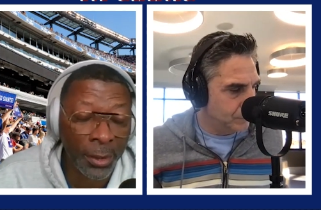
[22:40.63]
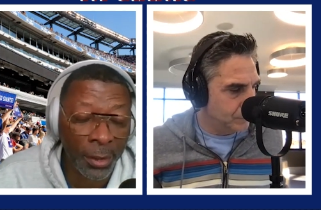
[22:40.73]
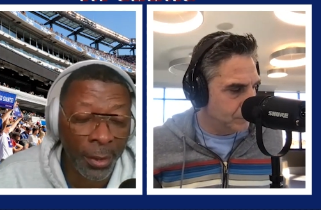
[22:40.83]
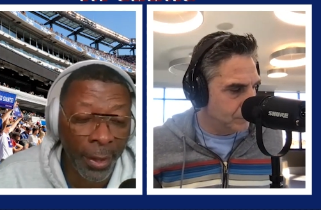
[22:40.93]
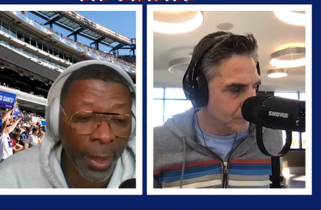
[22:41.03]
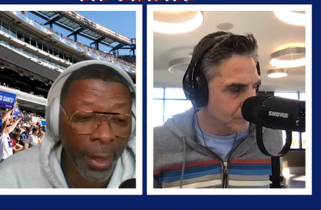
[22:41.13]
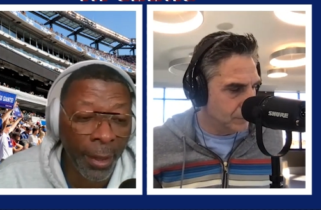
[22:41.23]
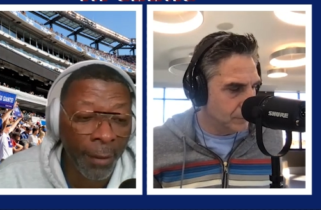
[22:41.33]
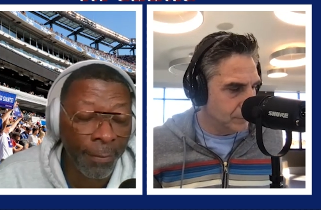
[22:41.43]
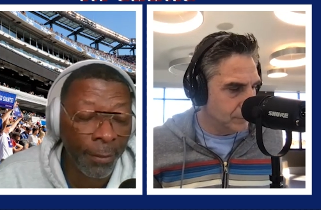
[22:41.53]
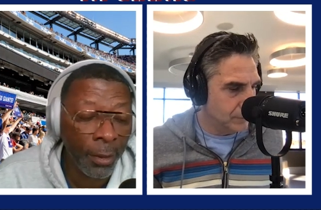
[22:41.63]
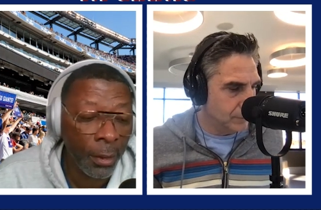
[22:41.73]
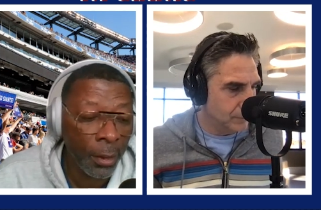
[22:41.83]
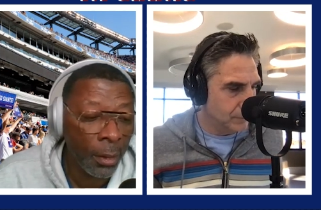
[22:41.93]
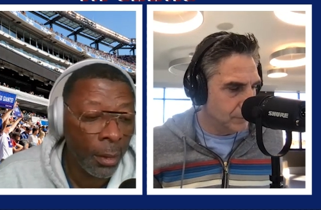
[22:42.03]
Speaker 1: end of the half,
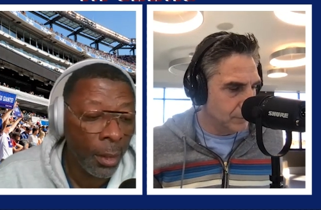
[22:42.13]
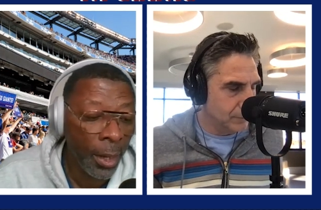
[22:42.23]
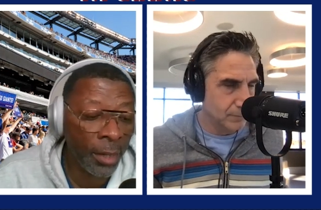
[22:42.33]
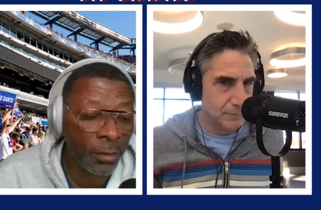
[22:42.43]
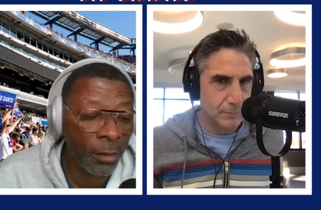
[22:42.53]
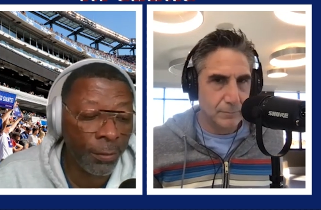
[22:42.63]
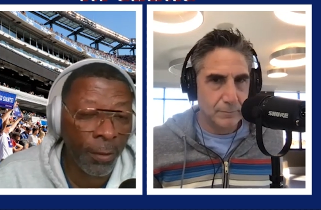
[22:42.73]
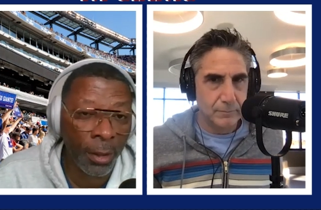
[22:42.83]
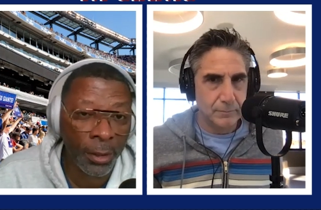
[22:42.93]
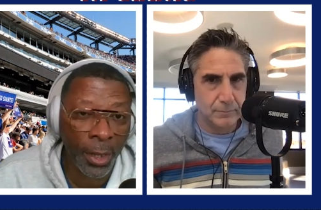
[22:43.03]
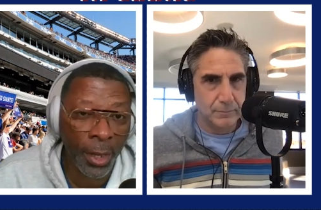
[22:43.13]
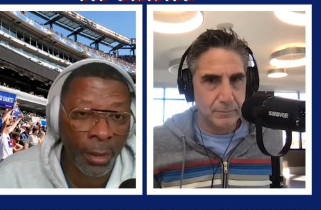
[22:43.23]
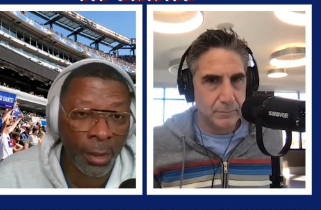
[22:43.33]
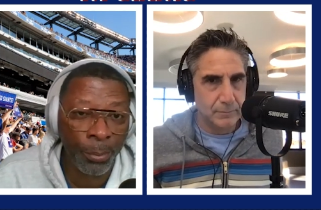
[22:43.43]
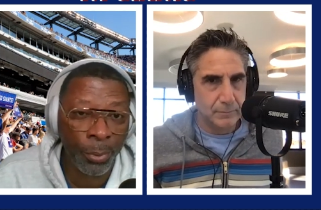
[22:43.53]
as he's falling
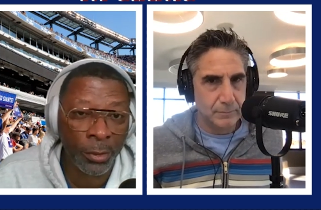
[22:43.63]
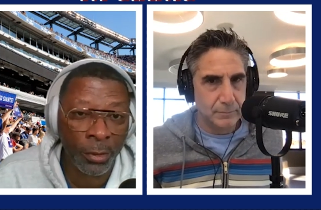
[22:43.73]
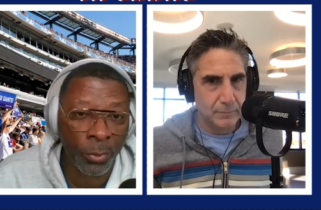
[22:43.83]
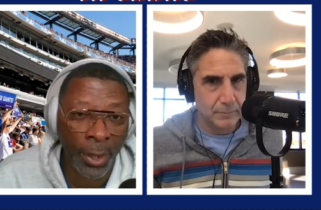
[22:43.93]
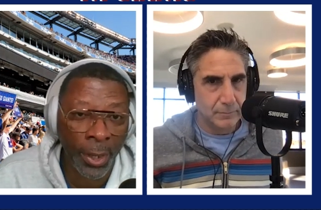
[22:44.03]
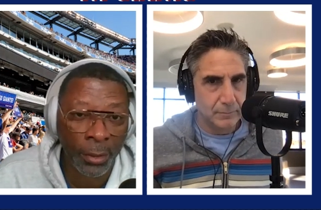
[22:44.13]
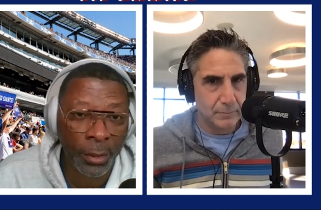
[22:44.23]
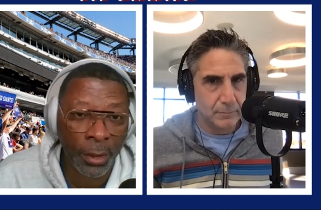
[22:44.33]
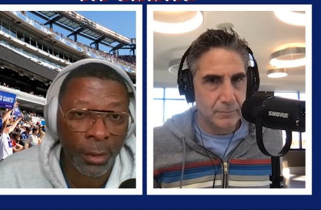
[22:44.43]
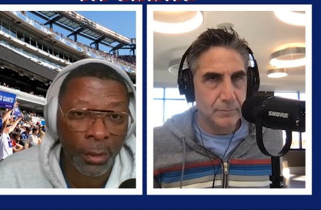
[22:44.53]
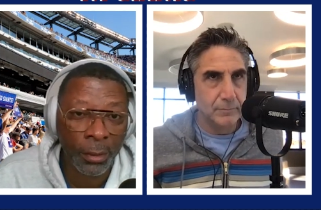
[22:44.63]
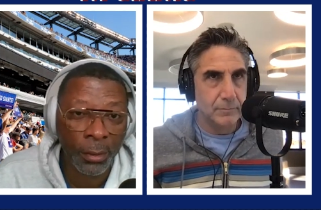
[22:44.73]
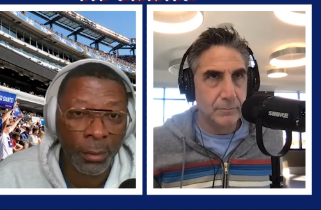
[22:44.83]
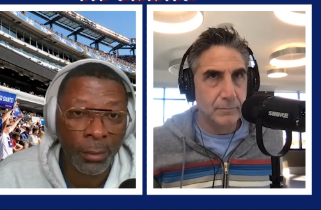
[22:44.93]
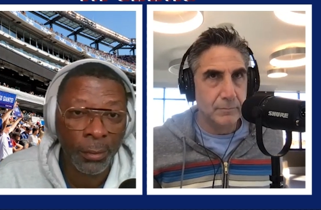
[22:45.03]
down, he puts it right out there
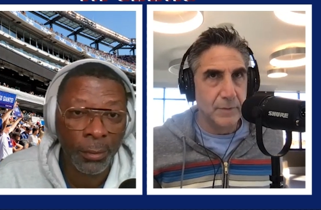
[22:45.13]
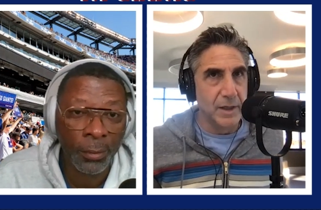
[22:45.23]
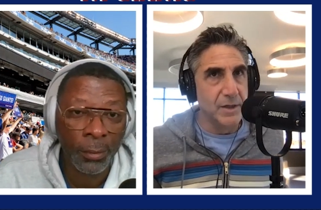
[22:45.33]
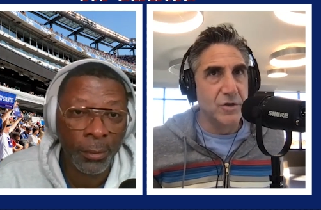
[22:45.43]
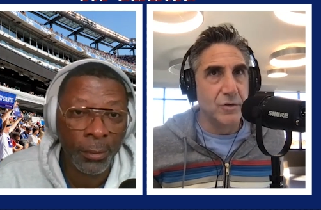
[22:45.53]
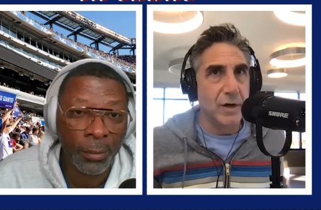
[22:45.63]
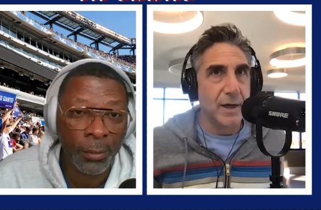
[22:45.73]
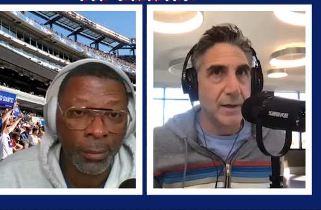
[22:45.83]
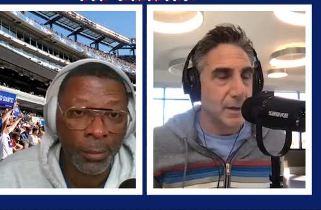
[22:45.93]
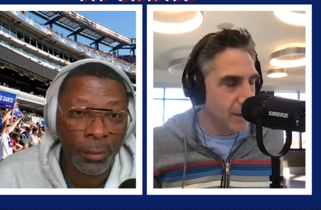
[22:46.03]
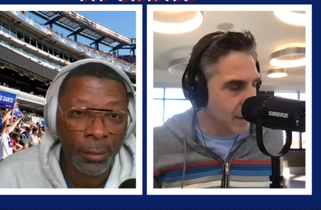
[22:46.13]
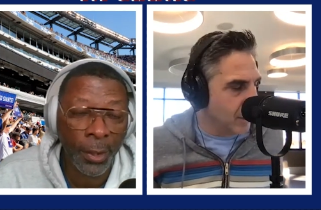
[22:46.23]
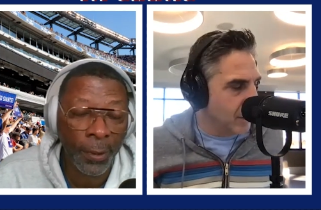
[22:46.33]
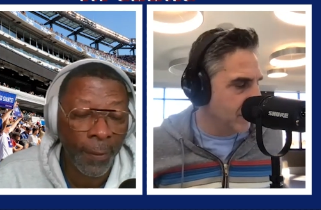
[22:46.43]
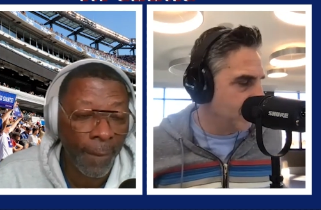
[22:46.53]
in stride. You
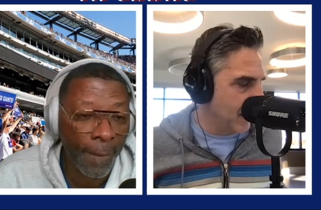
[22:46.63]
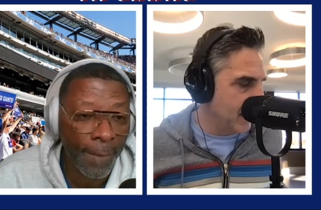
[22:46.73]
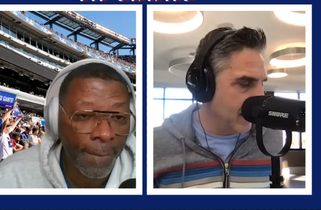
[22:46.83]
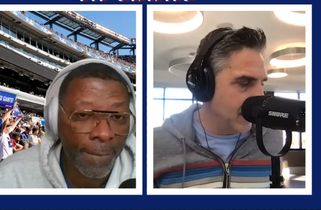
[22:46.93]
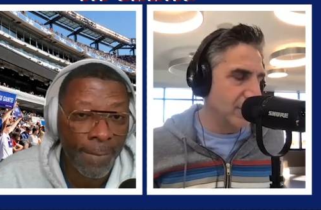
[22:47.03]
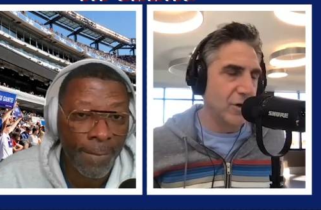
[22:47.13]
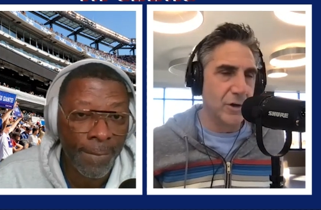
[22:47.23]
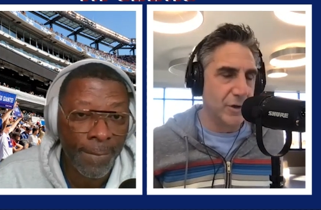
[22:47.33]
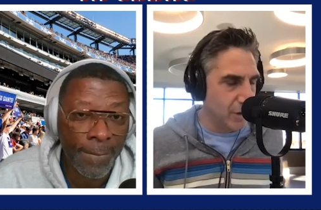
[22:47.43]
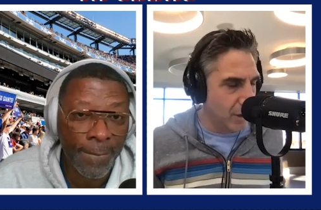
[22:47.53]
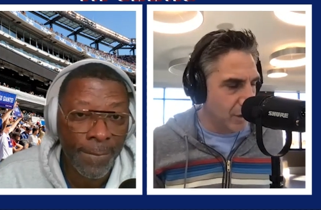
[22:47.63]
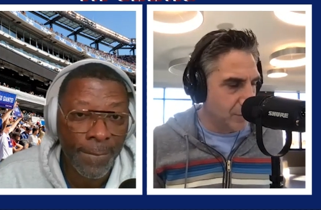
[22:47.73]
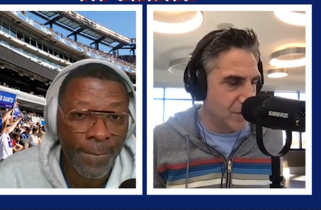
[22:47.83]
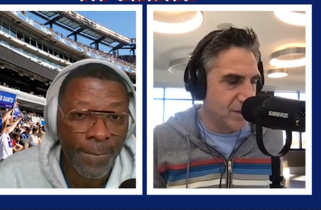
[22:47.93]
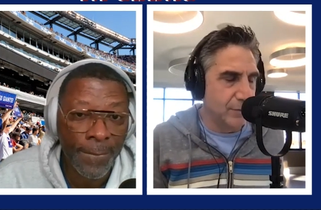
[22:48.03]
know, yeah. in
Speaker 2: the and, and Carl, you're
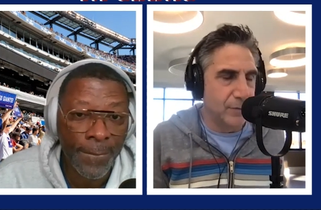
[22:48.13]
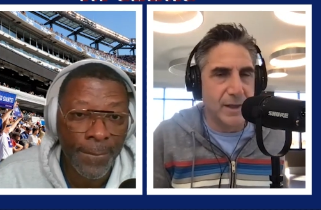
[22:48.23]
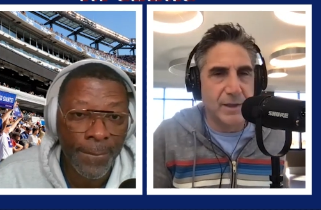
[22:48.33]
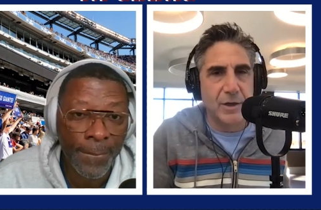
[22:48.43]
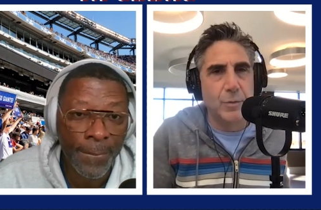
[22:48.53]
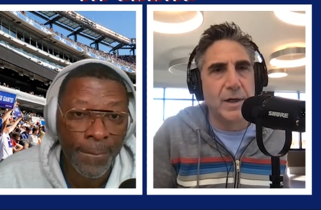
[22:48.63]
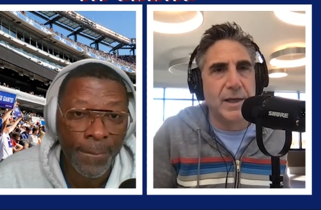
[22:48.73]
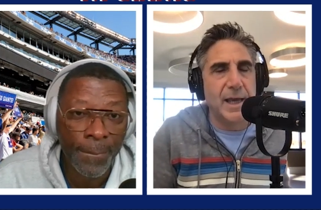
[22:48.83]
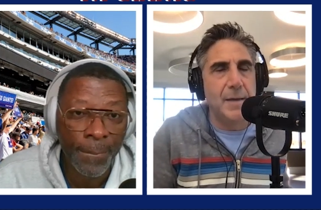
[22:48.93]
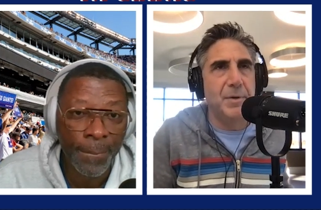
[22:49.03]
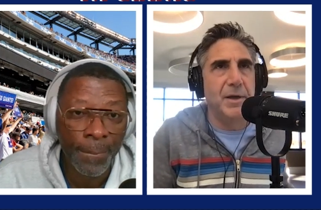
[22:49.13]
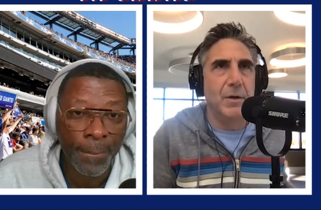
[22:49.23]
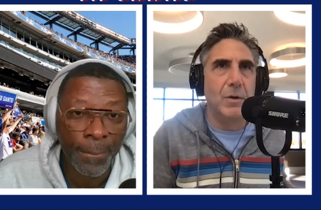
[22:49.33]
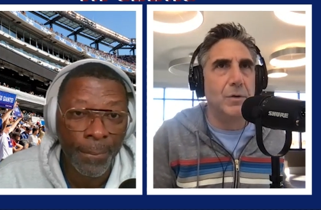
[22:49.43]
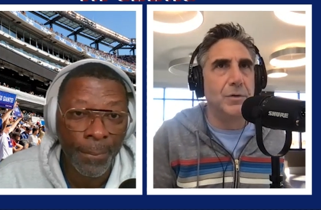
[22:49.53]
100 percent right. There were gaping
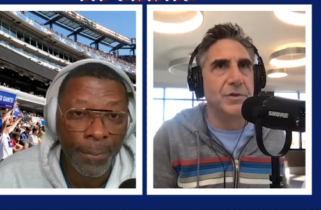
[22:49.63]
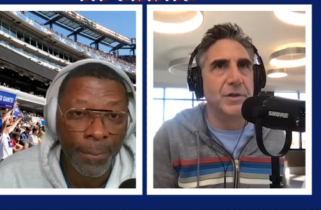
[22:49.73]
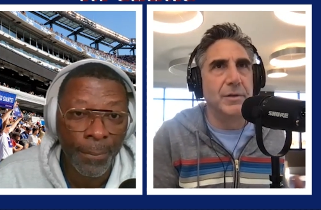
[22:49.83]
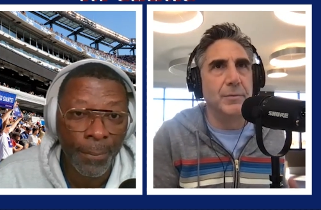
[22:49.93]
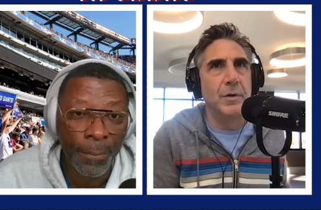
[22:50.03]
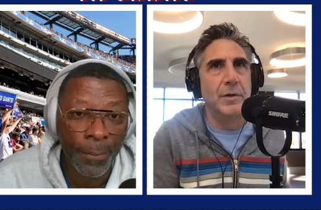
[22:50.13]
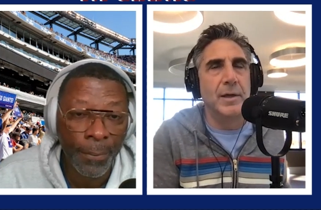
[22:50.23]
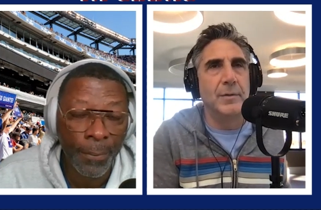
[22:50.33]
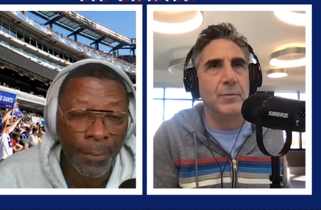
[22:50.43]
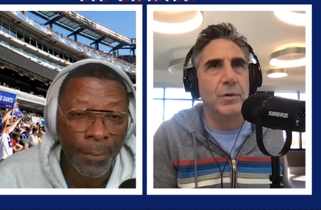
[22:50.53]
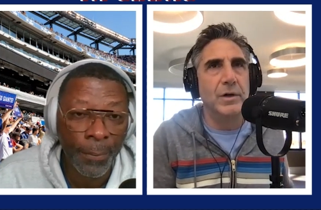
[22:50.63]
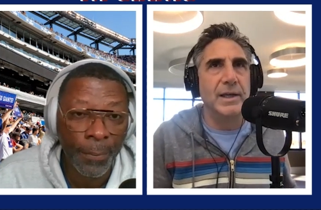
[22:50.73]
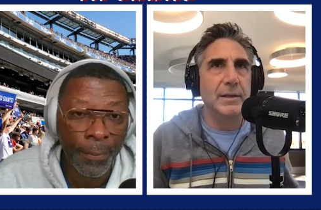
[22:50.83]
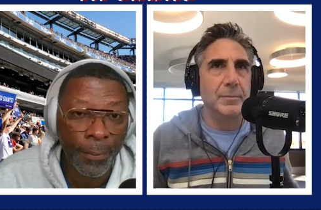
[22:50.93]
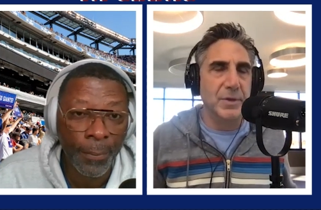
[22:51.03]
holes, and and we're
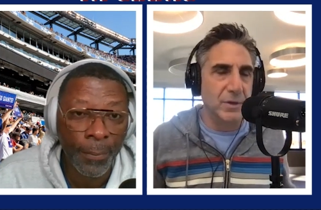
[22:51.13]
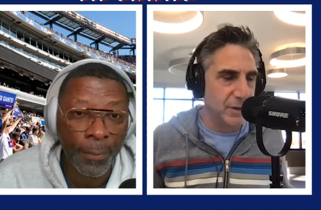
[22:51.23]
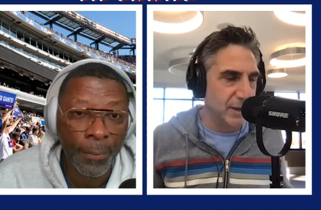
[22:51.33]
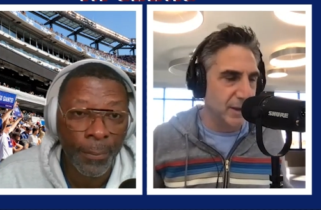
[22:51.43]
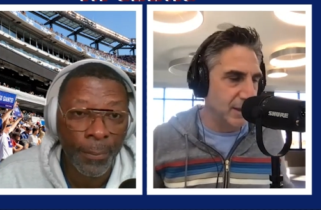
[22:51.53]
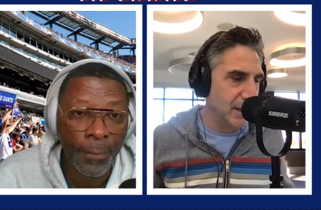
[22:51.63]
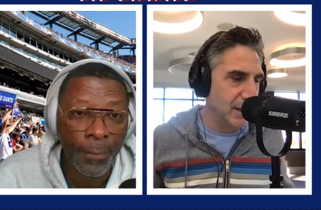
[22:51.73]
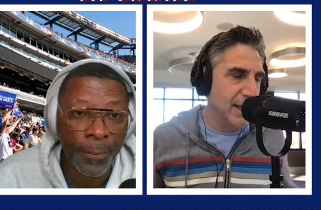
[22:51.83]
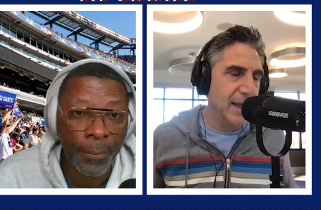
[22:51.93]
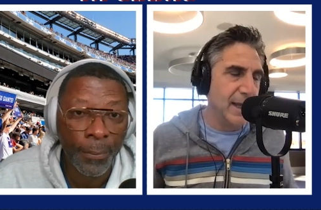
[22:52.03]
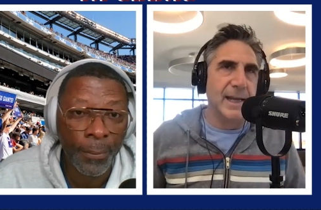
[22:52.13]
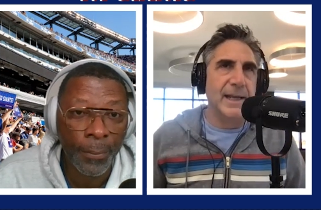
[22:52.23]
in the building. And